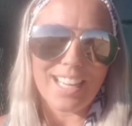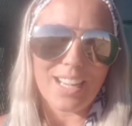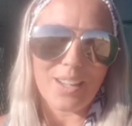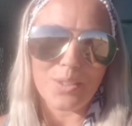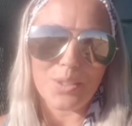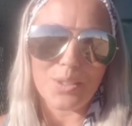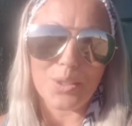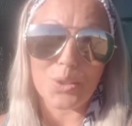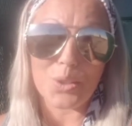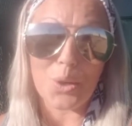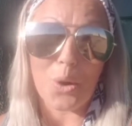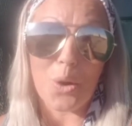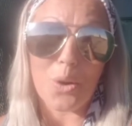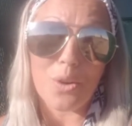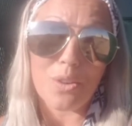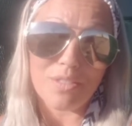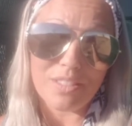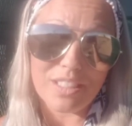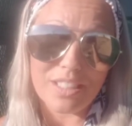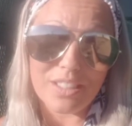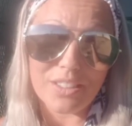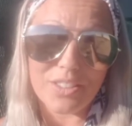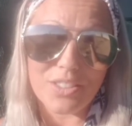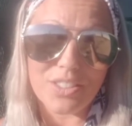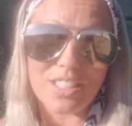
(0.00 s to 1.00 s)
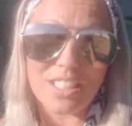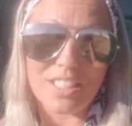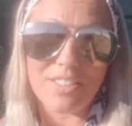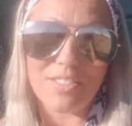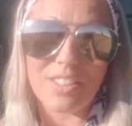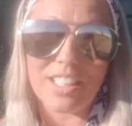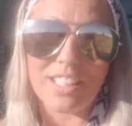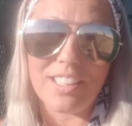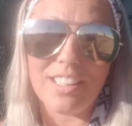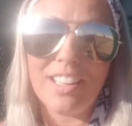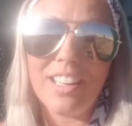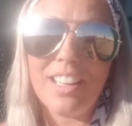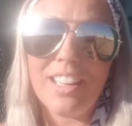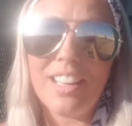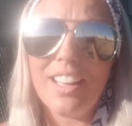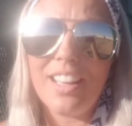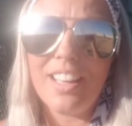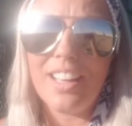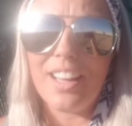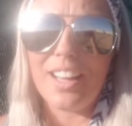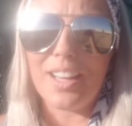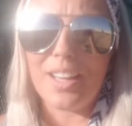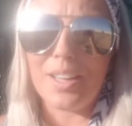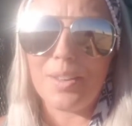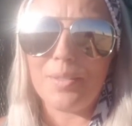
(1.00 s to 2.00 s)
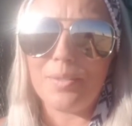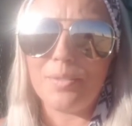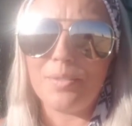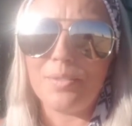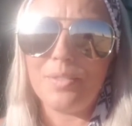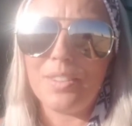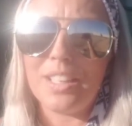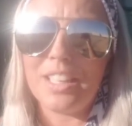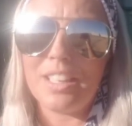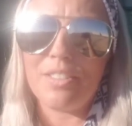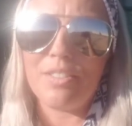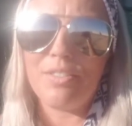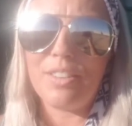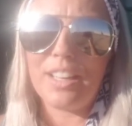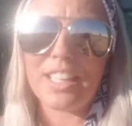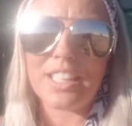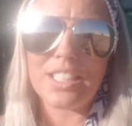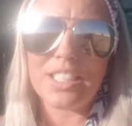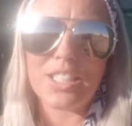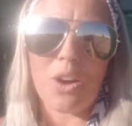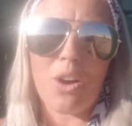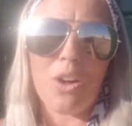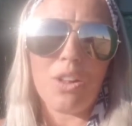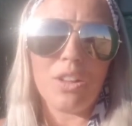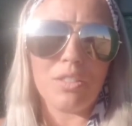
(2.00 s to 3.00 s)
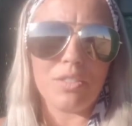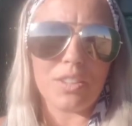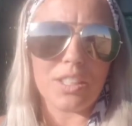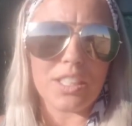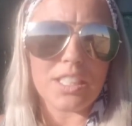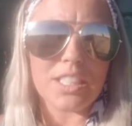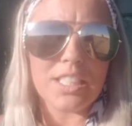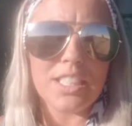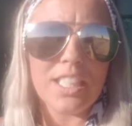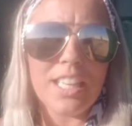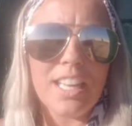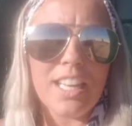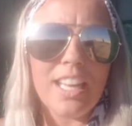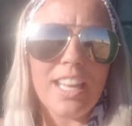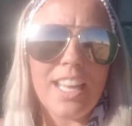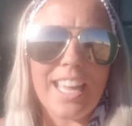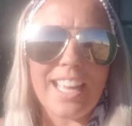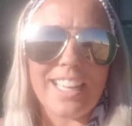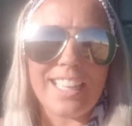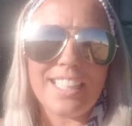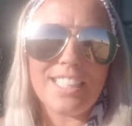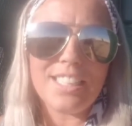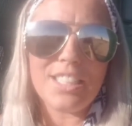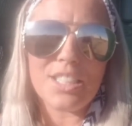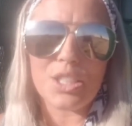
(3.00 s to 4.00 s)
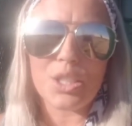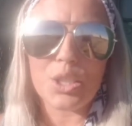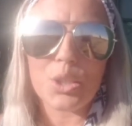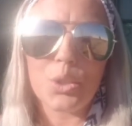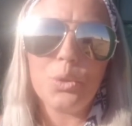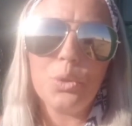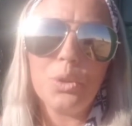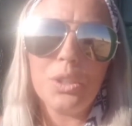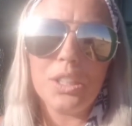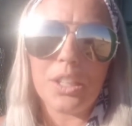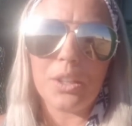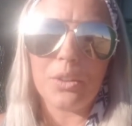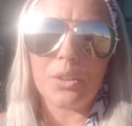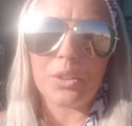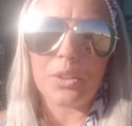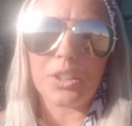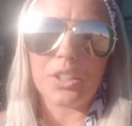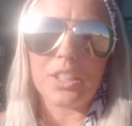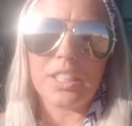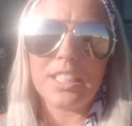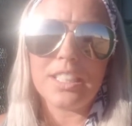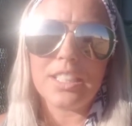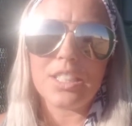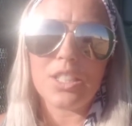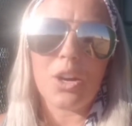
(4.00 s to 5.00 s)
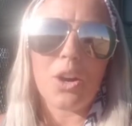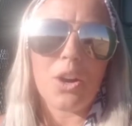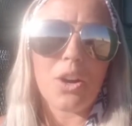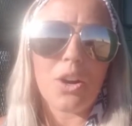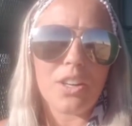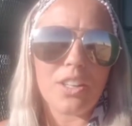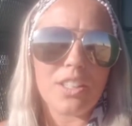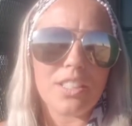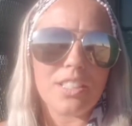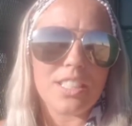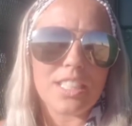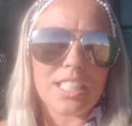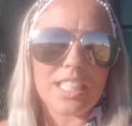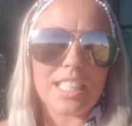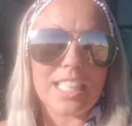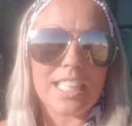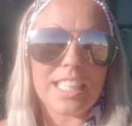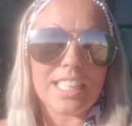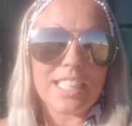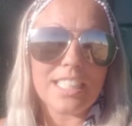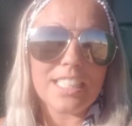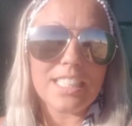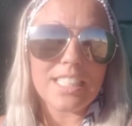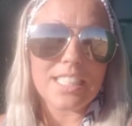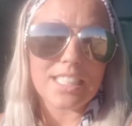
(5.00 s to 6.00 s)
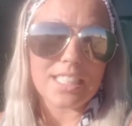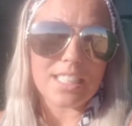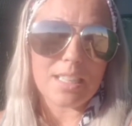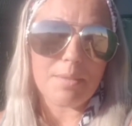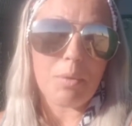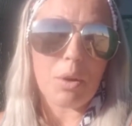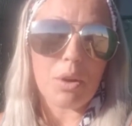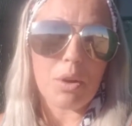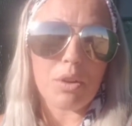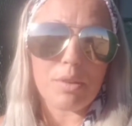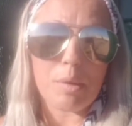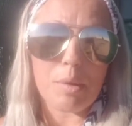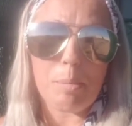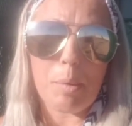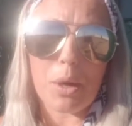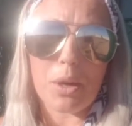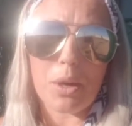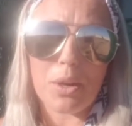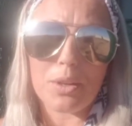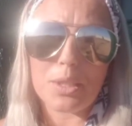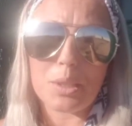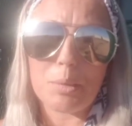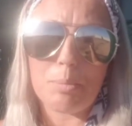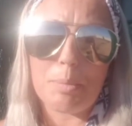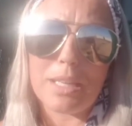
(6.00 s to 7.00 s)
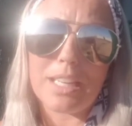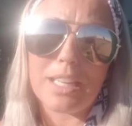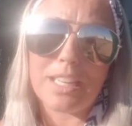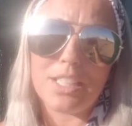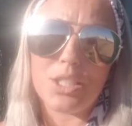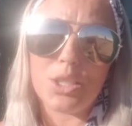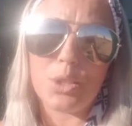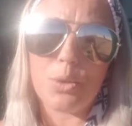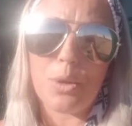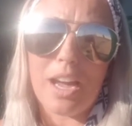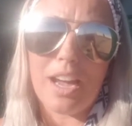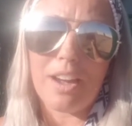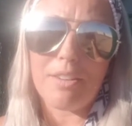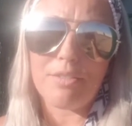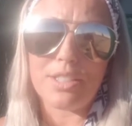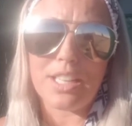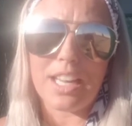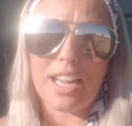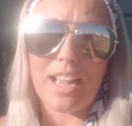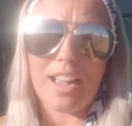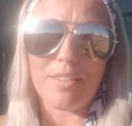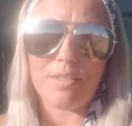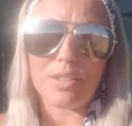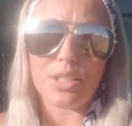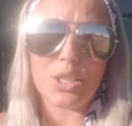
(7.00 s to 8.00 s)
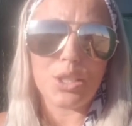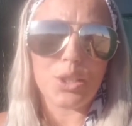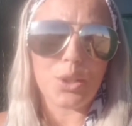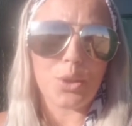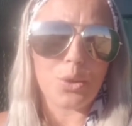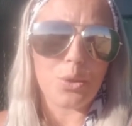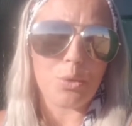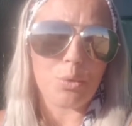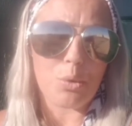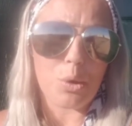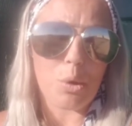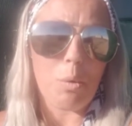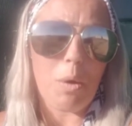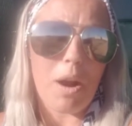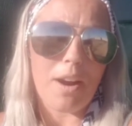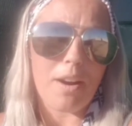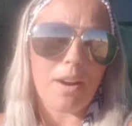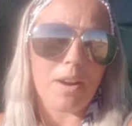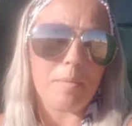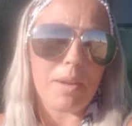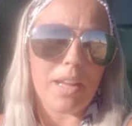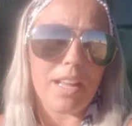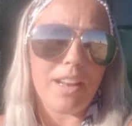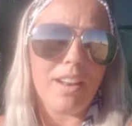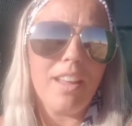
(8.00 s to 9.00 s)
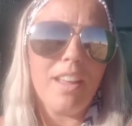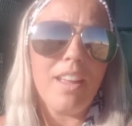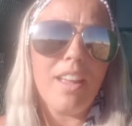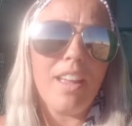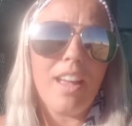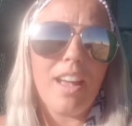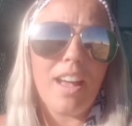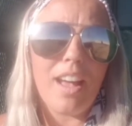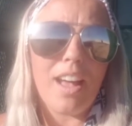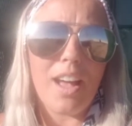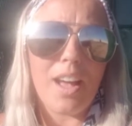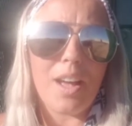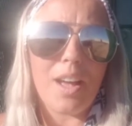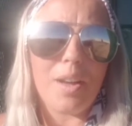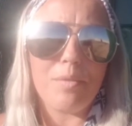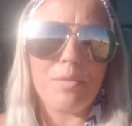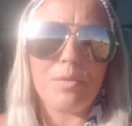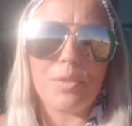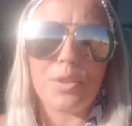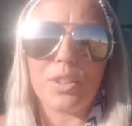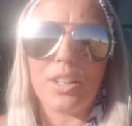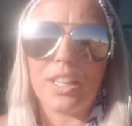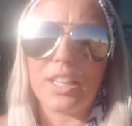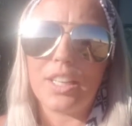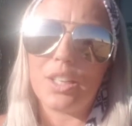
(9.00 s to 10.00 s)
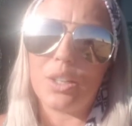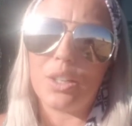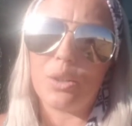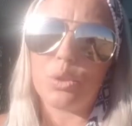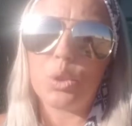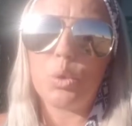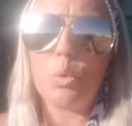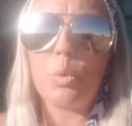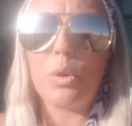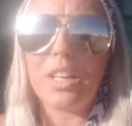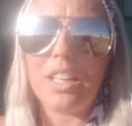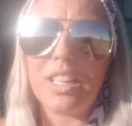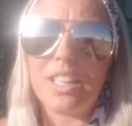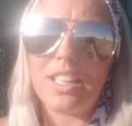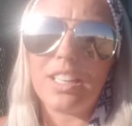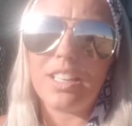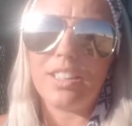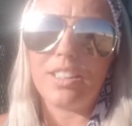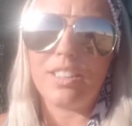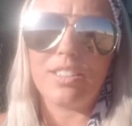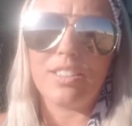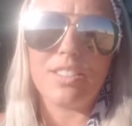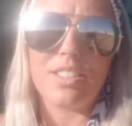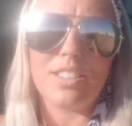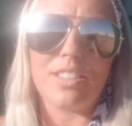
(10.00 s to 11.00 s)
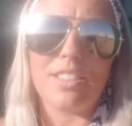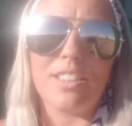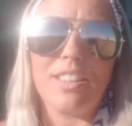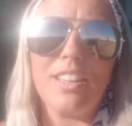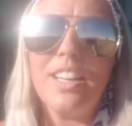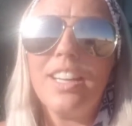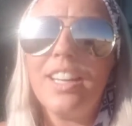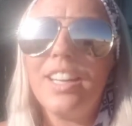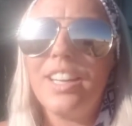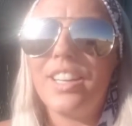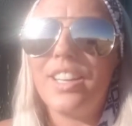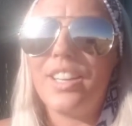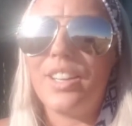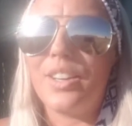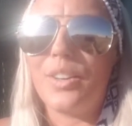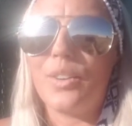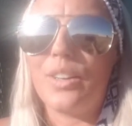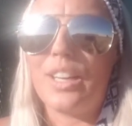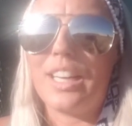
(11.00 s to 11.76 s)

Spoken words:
housers, RVers even. It affects all of us. And as a schoolie owner, it is hard to get into some RV parks because you have to have a certain requirement for, like, you know, 20 years, or, you know, it